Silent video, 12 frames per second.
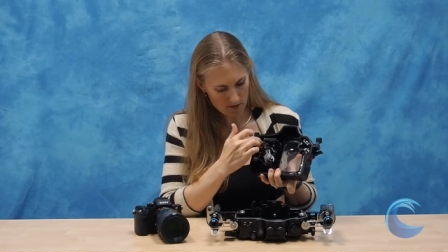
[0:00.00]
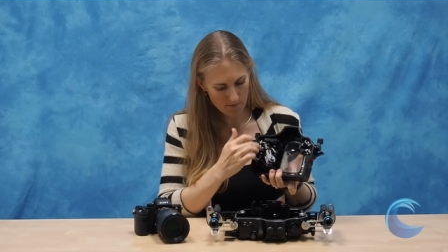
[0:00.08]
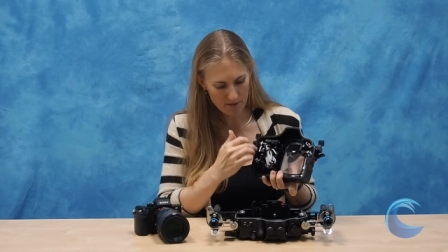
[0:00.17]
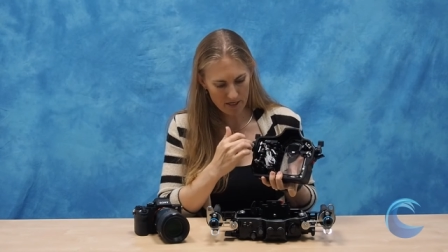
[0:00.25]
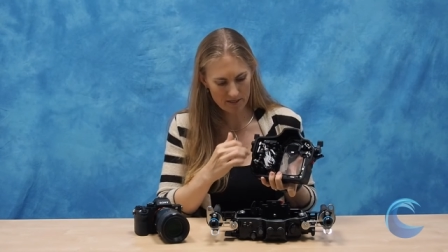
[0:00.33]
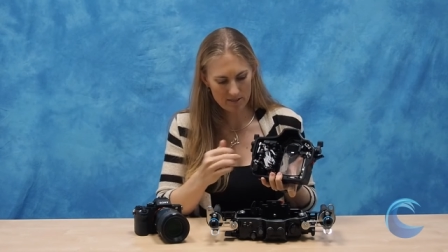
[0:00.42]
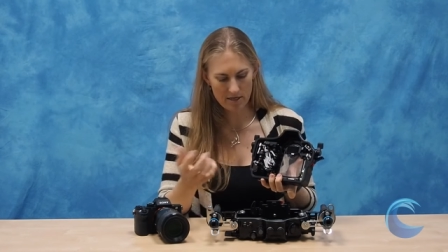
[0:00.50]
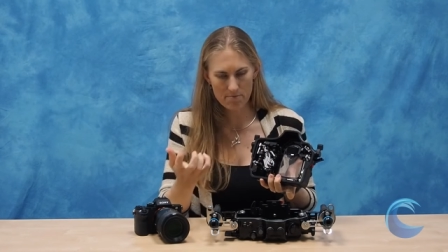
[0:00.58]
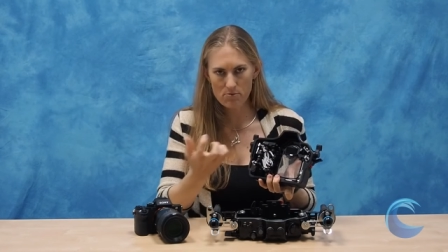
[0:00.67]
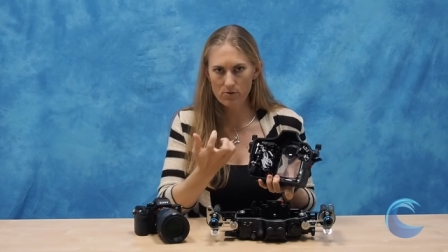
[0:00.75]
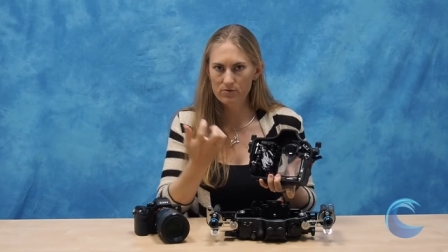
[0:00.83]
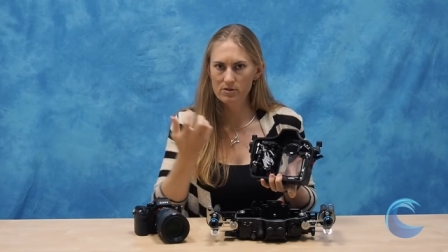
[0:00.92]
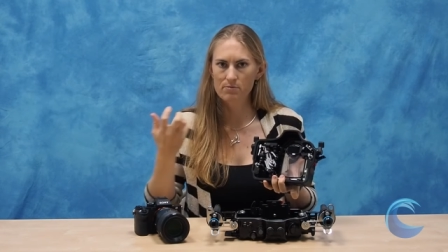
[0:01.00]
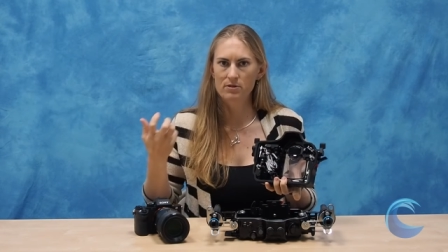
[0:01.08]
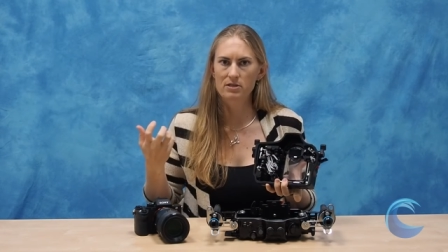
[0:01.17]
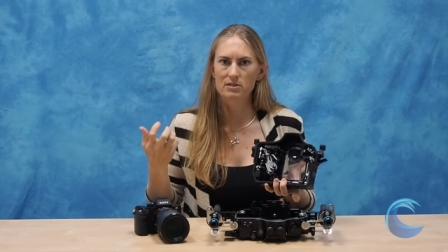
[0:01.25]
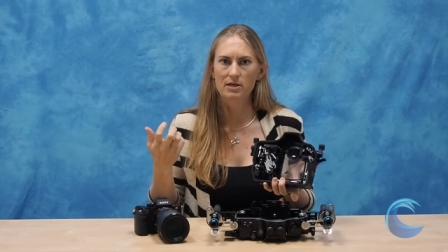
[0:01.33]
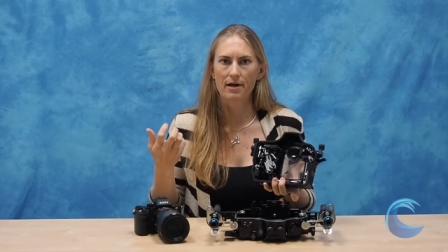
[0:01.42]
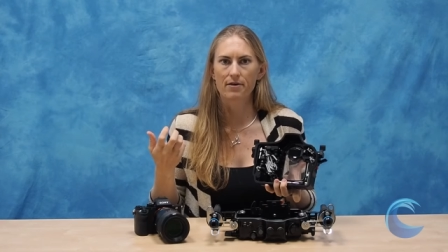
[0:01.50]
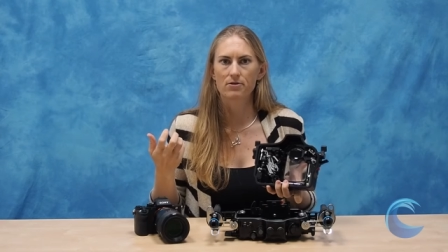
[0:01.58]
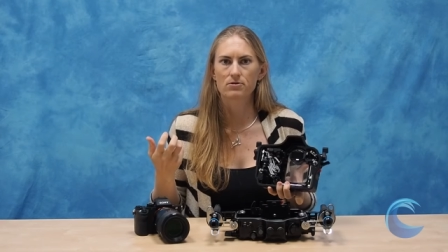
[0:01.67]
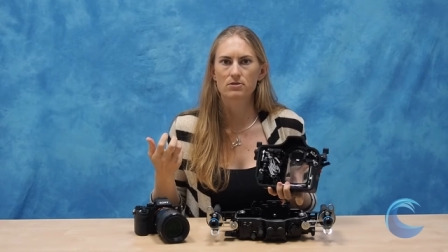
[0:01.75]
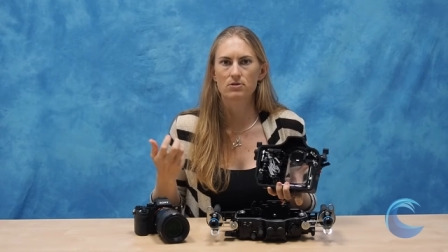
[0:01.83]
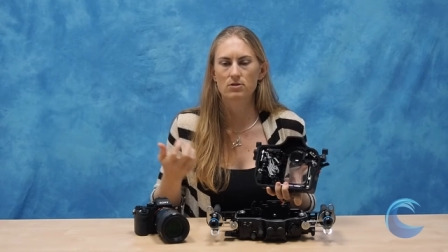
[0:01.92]
because they move some of these
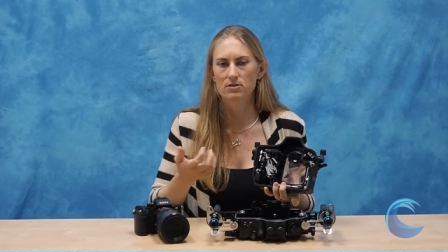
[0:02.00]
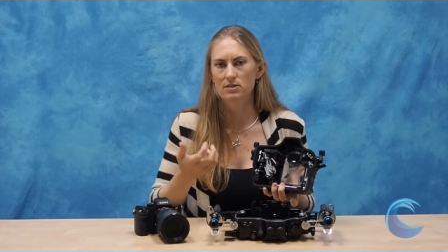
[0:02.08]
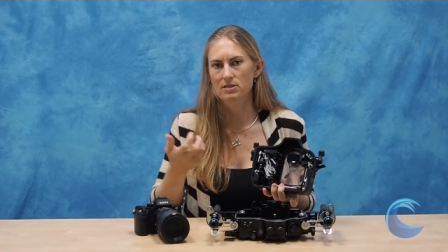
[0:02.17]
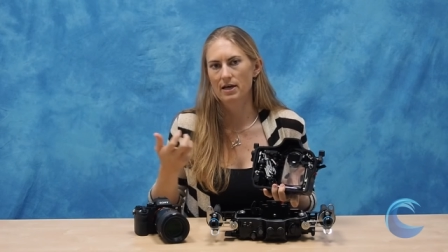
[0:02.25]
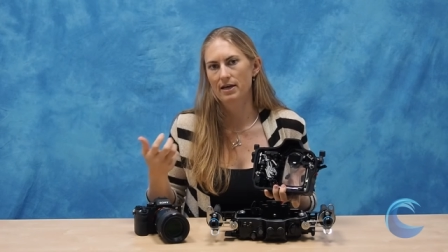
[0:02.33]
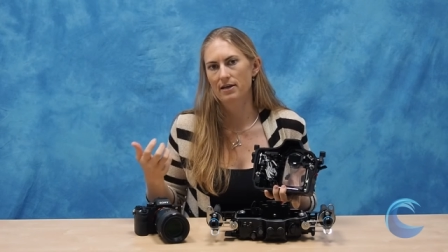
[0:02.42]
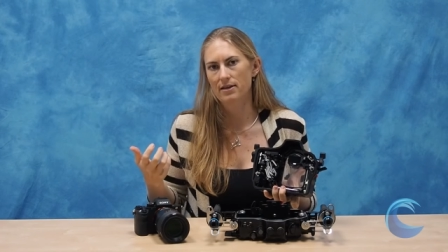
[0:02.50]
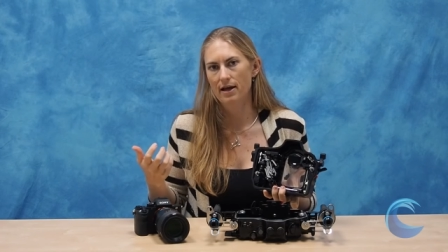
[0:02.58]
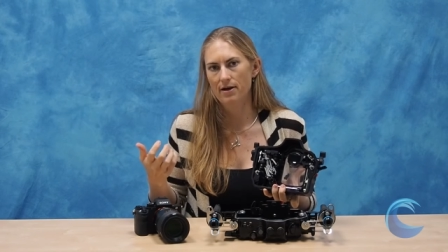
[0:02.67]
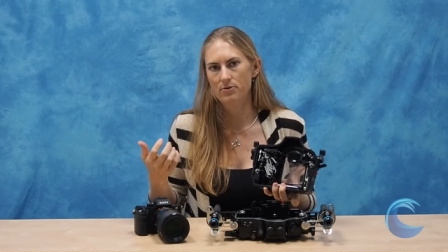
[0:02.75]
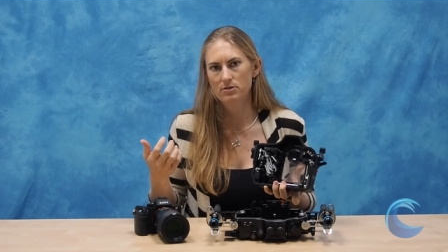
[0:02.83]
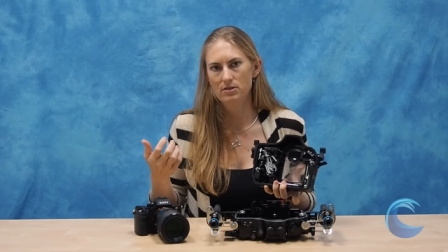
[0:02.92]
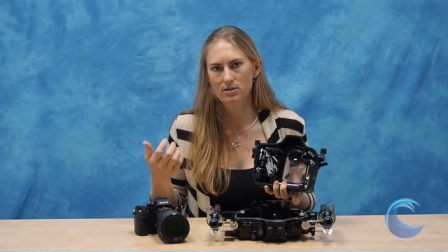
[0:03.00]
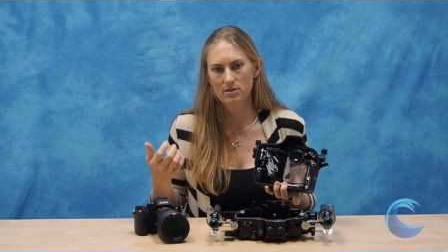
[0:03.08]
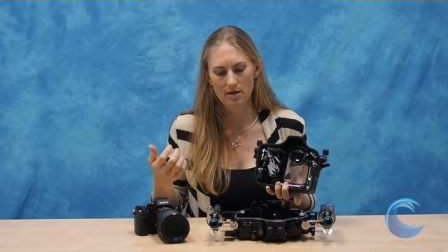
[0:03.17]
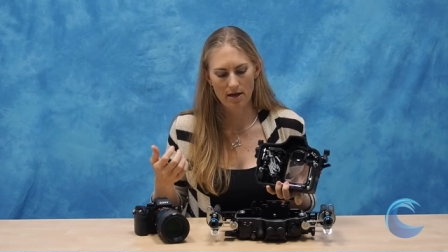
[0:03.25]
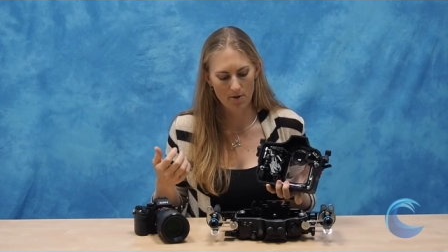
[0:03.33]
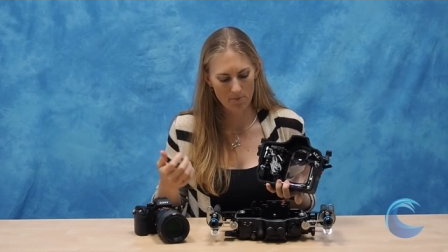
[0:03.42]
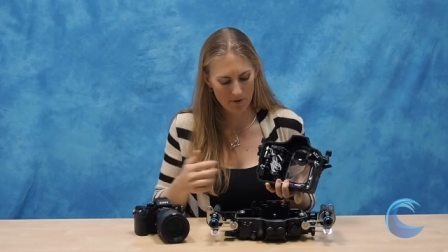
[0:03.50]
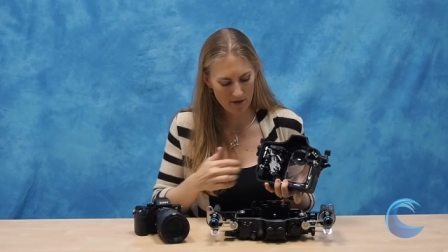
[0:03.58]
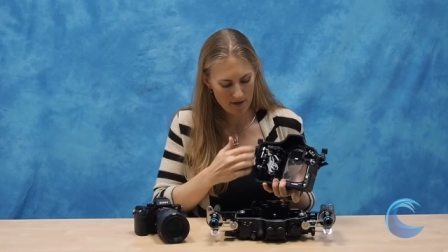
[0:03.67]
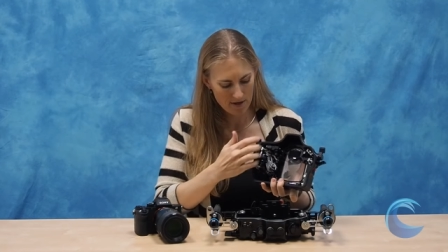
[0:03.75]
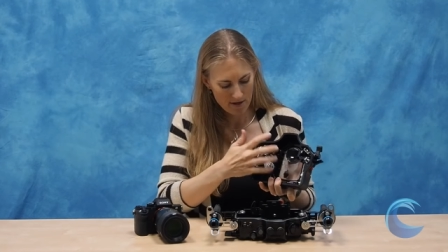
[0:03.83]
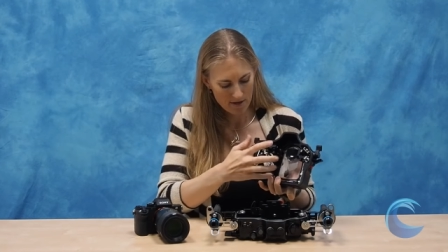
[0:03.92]
dials to the side of the housing to help
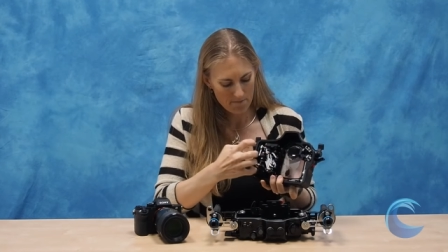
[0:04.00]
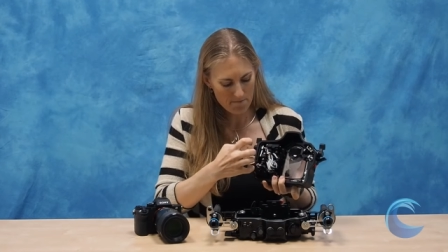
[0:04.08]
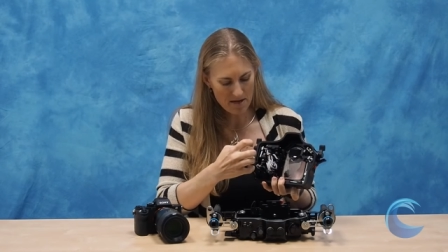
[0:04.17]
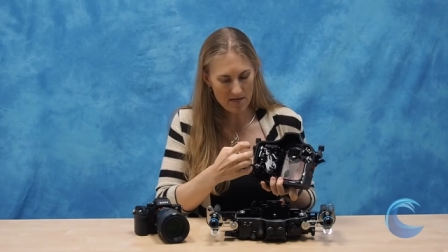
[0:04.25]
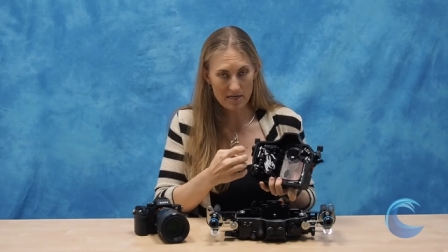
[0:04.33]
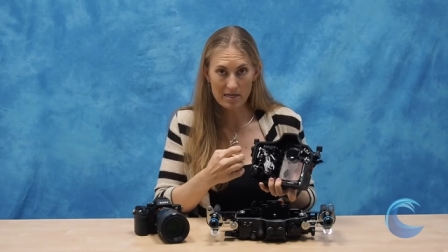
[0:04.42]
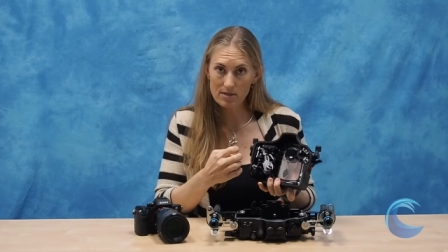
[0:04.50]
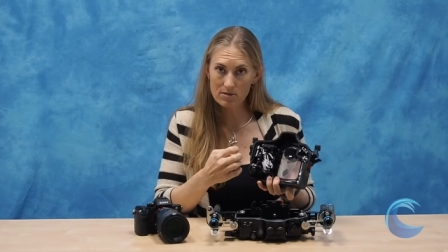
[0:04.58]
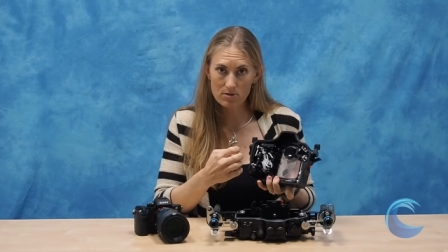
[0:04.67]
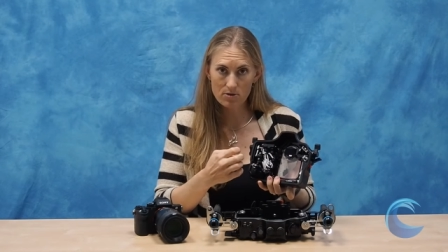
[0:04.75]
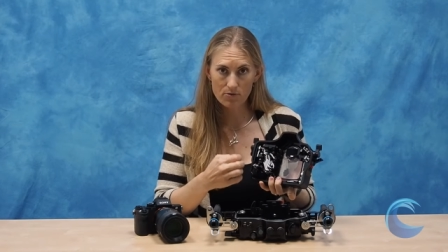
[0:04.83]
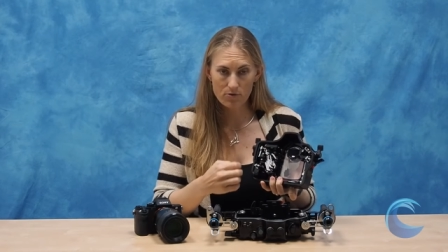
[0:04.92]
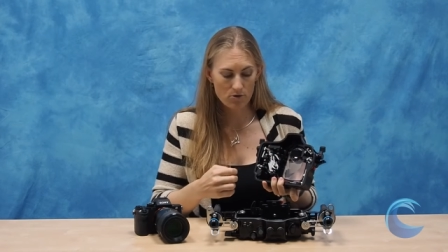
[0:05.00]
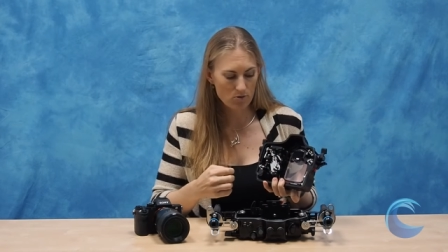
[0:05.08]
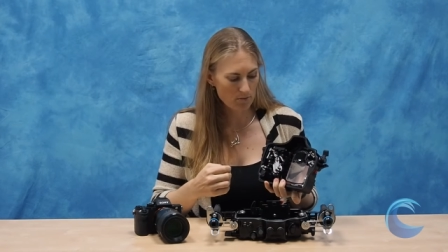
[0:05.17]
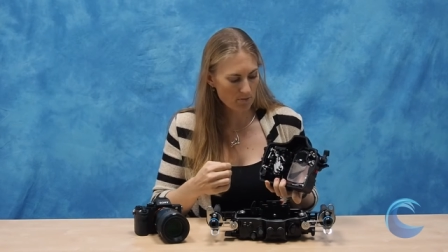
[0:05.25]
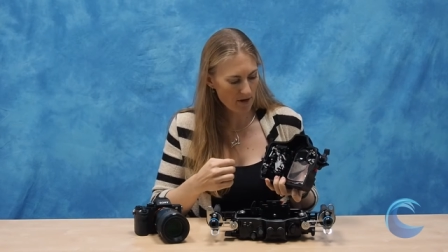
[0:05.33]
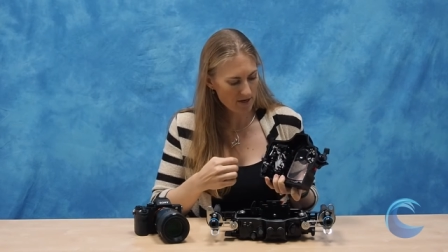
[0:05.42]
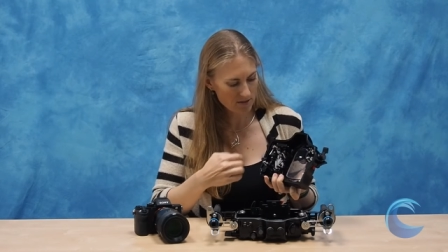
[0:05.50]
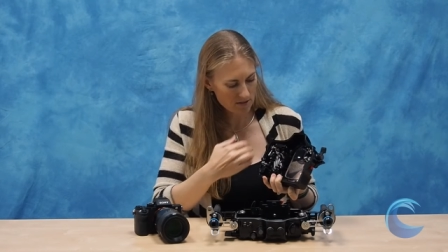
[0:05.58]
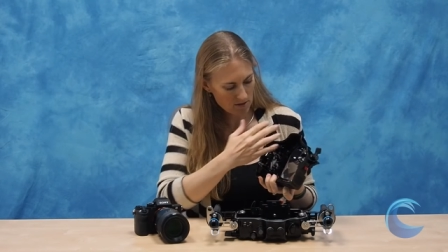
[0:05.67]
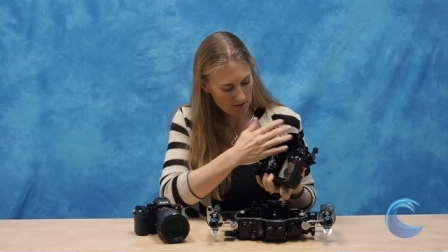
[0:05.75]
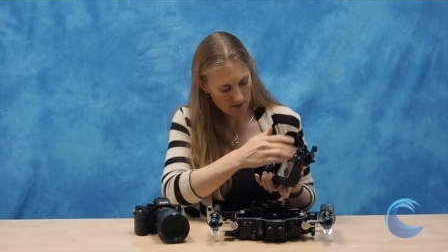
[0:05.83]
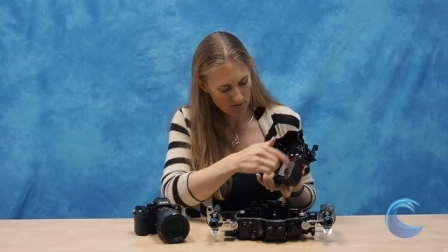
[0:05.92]
make it easier for you to press.